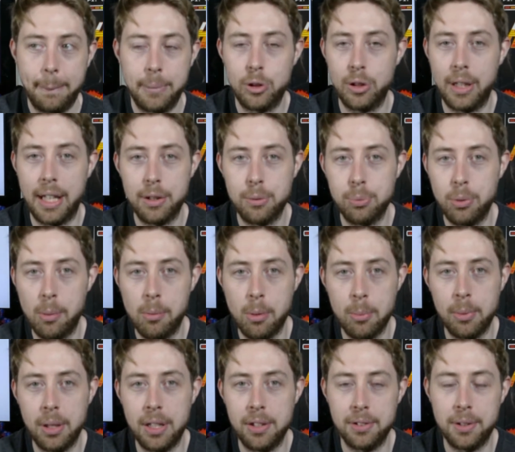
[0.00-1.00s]
so that's where my
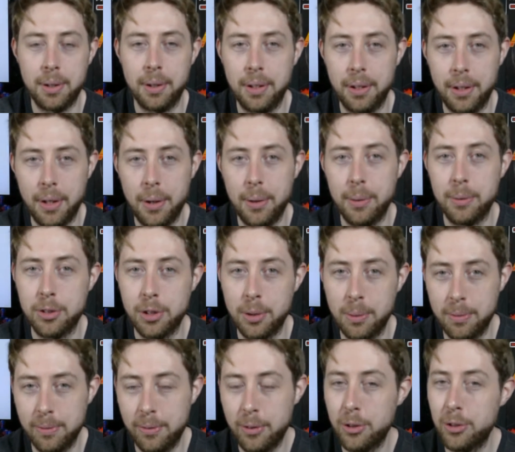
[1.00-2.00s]
money's going to go.
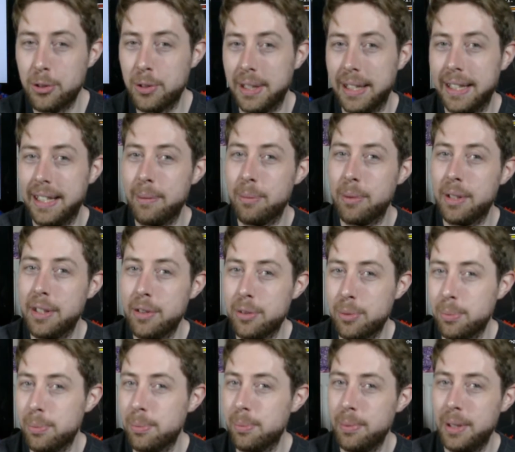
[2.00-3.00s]
So unfortunately, when
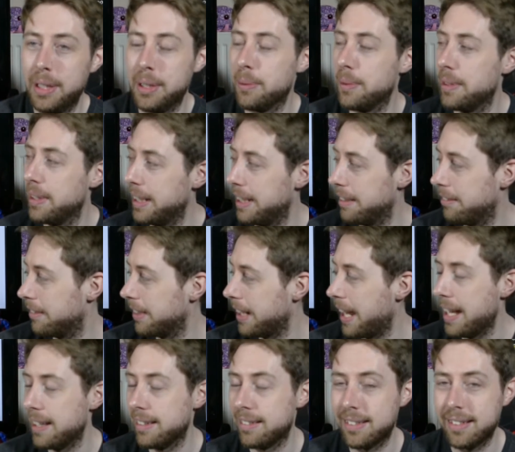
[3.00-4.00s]
it's, you know, you're
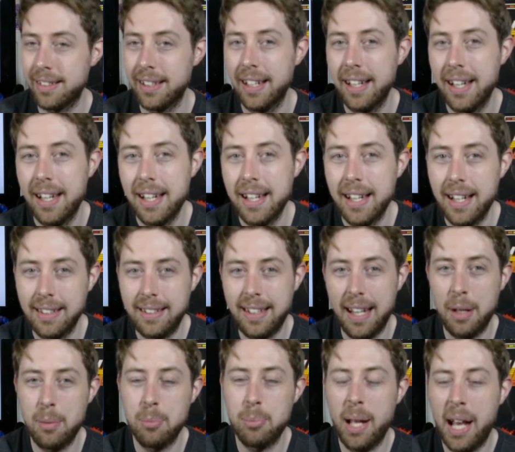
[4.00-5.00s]
against a
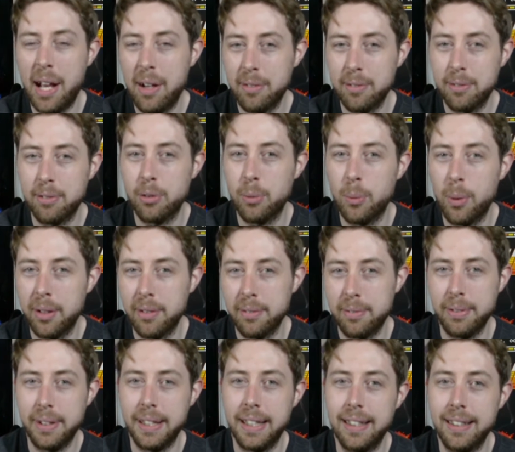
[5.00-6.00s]
£10 for one
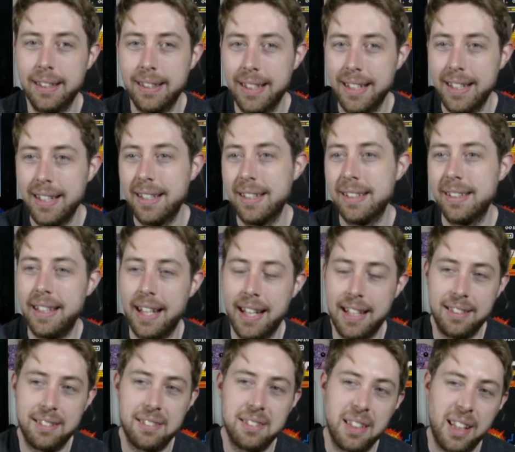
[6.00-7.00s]
figure
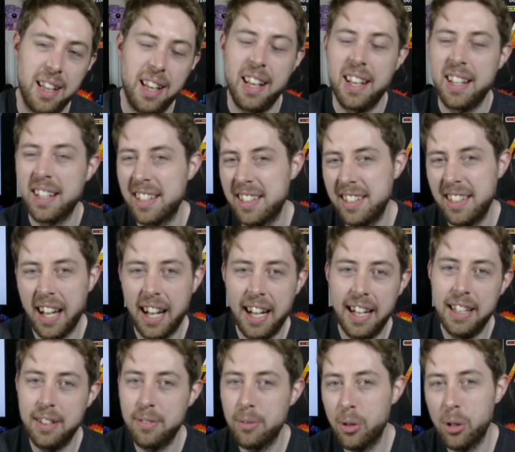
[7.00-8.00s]
that's
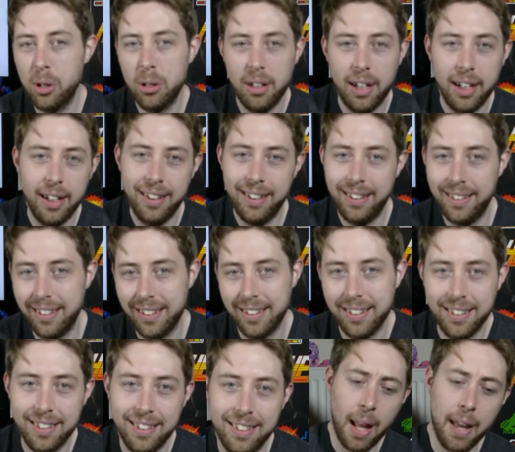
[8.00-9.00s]
kind of alright.
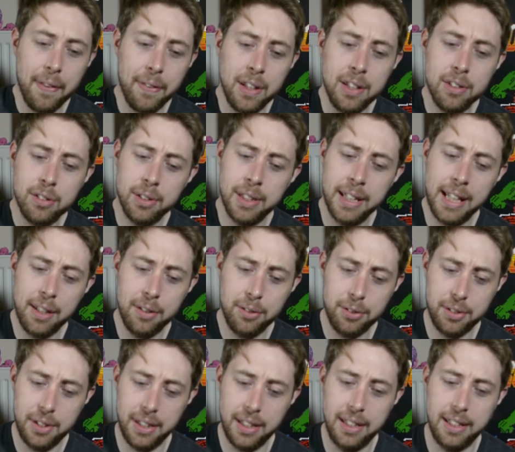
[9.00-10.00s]
I think something
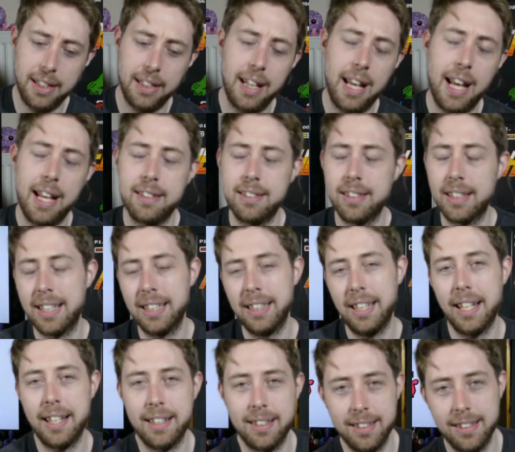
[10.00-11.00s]
else that, as a
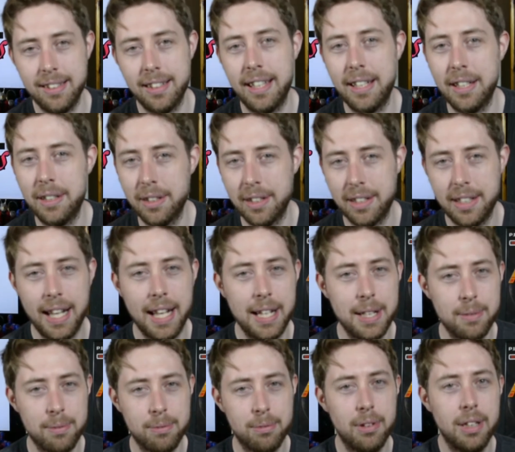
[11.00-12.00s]
collector, that
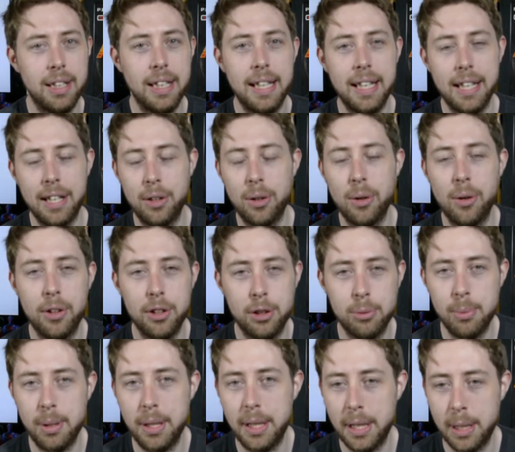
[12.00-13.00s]
kind of really
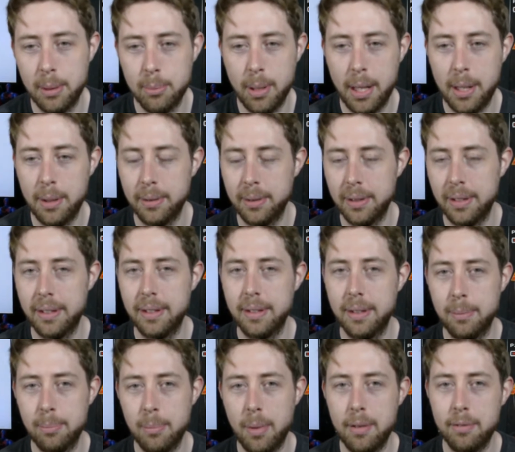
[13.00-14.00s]
annoys me about
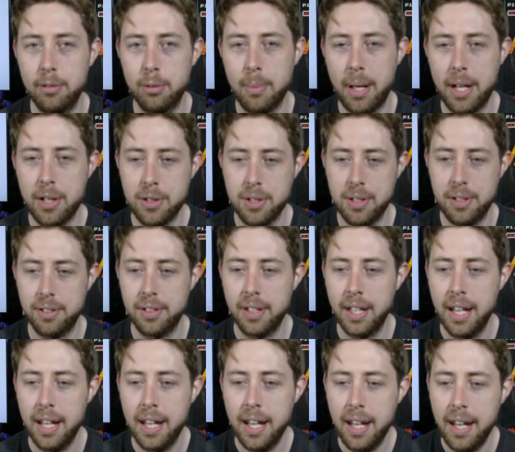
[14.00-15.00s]
Marvel
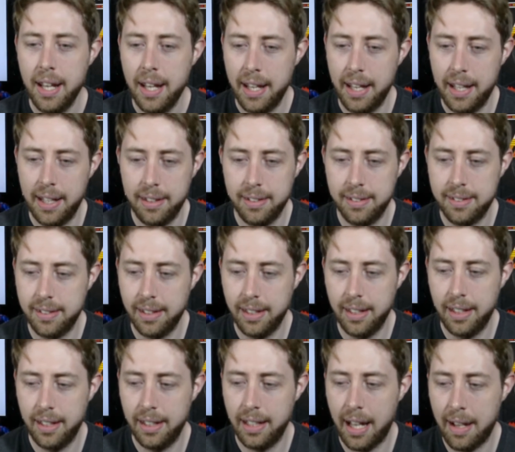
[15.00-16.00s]
Mashers is
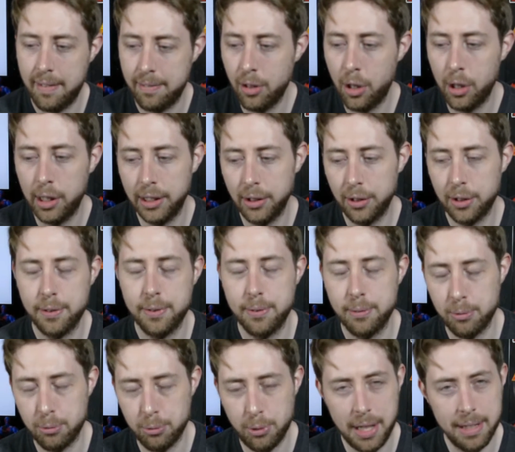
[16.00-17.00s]
I've not looked
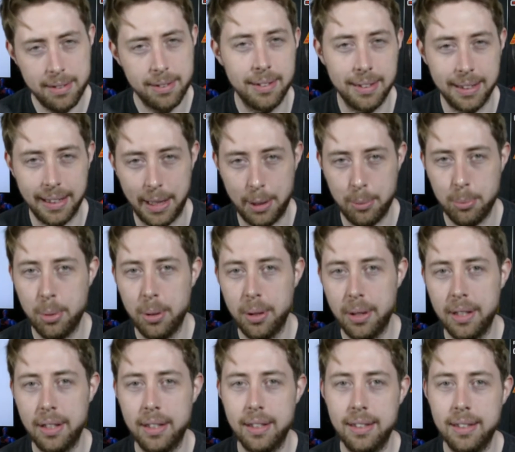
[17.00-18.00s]
recently,
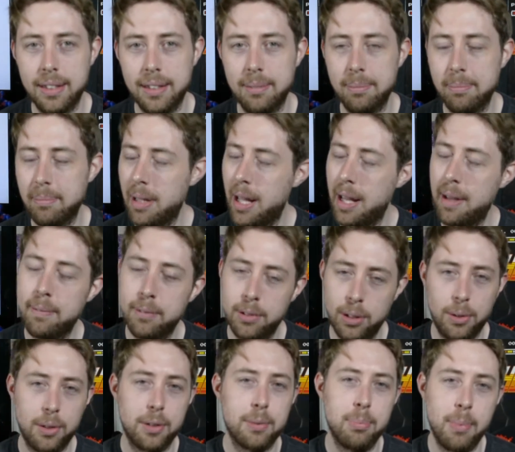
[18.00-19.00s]
but I've
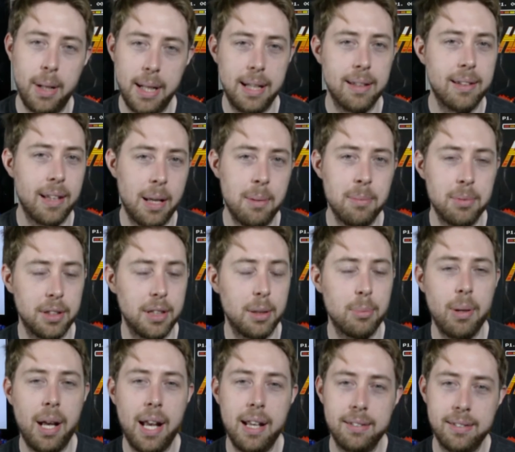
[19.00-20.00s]
looked many times in the
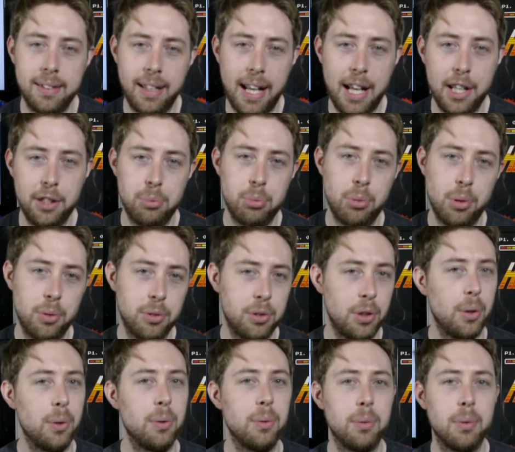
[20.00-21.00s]
past at Hasbro's
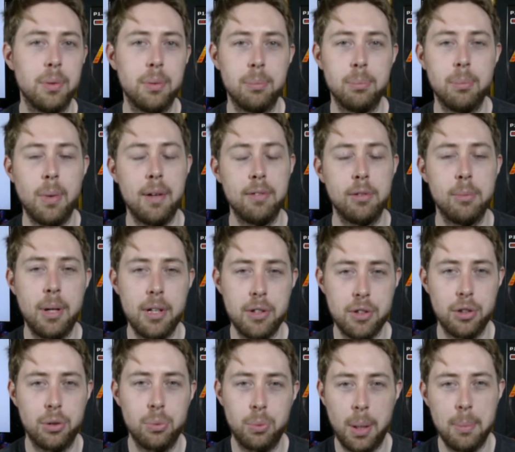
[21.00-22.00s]
own Marvel
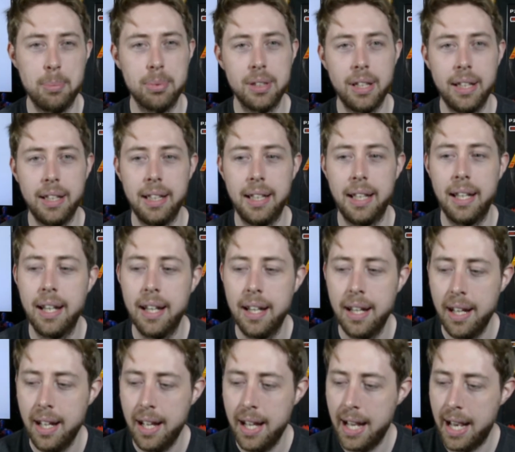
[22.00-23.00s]
Mashers website,
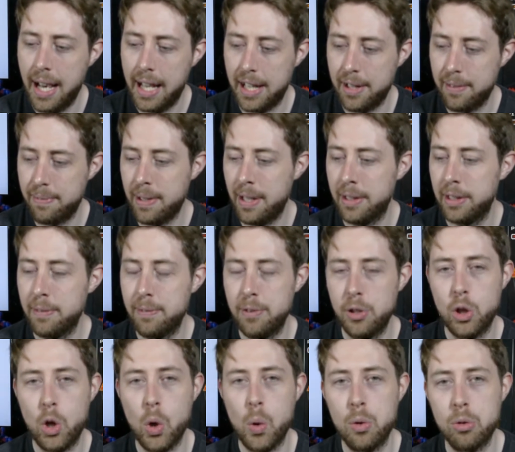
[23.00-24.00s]
and I found that if
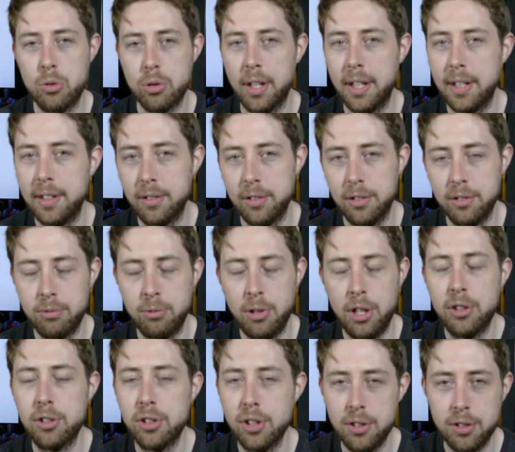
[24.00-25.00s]
you go and try and
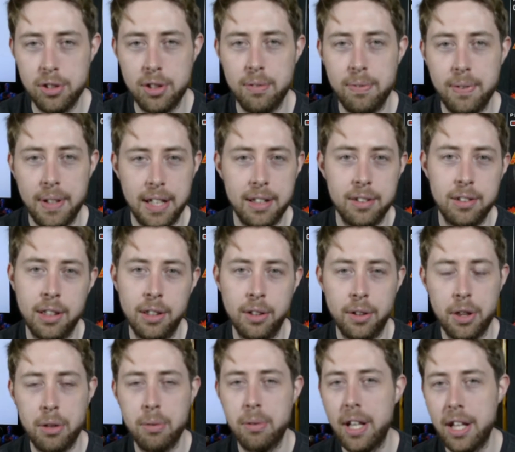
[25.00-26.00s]
research the figures and
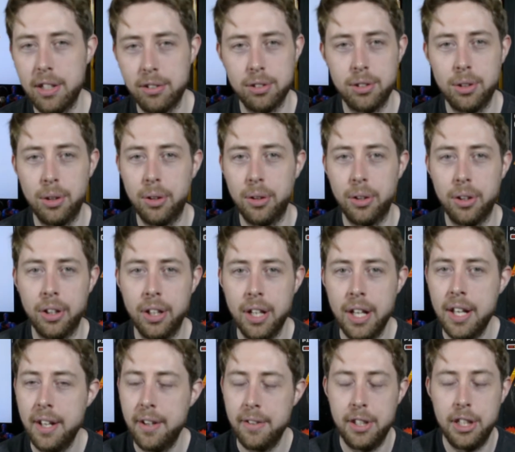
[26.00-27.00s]
look through their store,
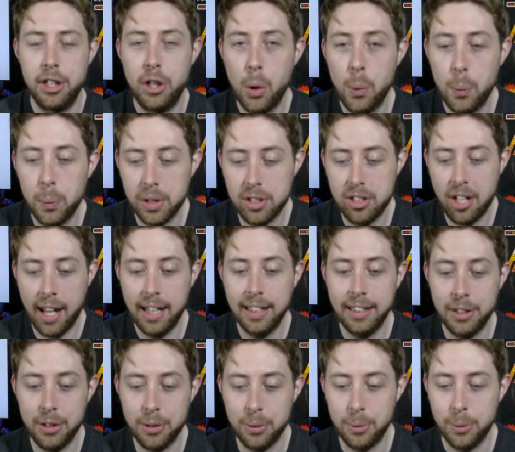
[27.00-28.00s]
they don't
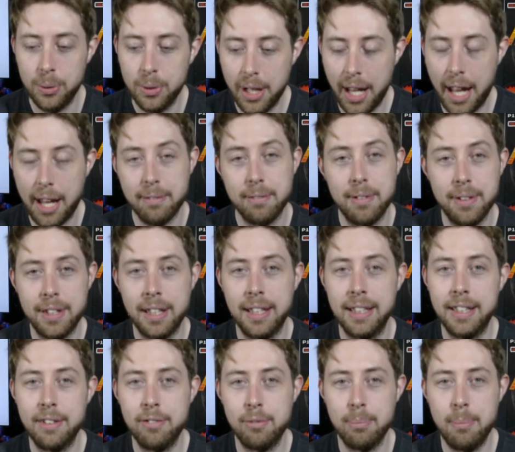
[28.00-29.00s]
tell you
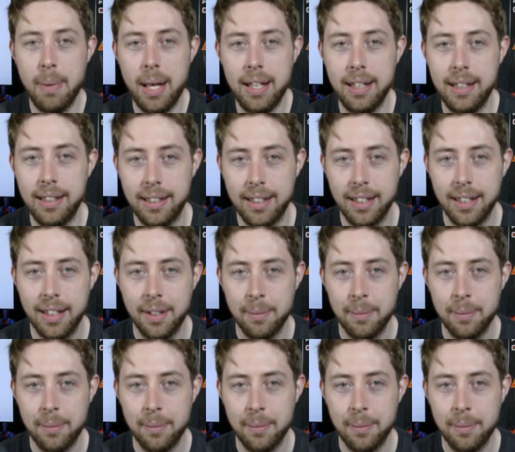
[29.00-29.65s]
everything they've made.